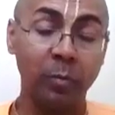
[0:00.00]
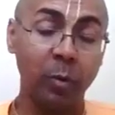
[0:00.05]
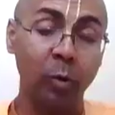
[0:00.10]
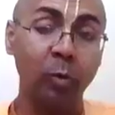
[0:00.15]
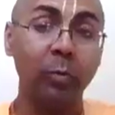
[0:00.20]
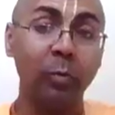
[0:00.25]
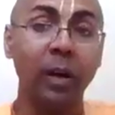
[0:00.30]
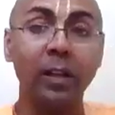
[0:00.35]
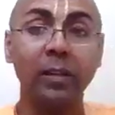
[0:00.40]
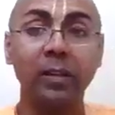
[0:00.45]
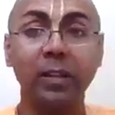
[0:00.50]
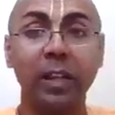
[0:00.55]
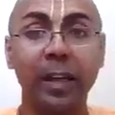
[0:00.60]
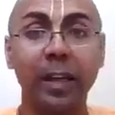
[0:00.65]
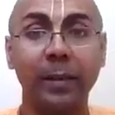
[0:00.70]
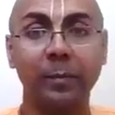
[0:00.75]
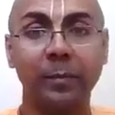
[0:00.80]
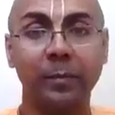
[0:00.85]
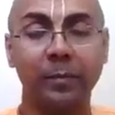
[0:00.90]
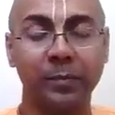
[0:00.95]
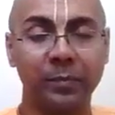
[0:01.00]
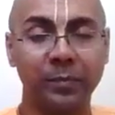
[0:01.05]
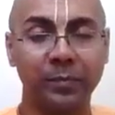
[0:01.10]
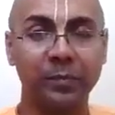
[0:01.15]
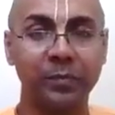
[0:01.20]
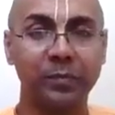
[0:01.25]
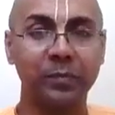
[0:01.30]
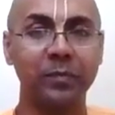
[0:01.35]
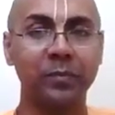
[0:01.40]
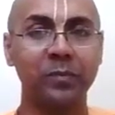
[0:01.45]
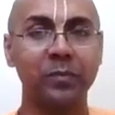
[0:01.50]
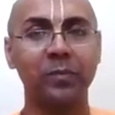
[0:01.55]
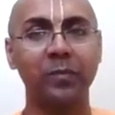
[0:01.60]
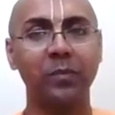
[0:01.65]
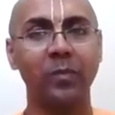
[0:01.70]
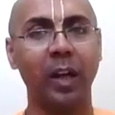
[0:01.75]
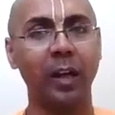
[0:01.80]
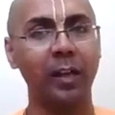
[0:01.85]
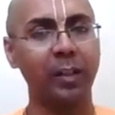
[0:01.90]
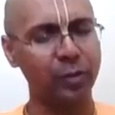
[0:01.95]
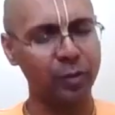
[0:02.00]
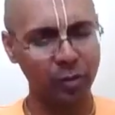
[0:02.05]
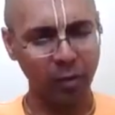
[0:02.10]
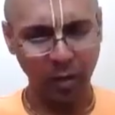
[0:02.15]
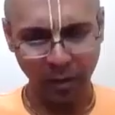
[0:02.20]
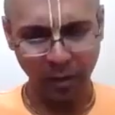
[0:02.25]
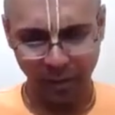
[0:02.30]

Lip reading: Prabhupada came and he saw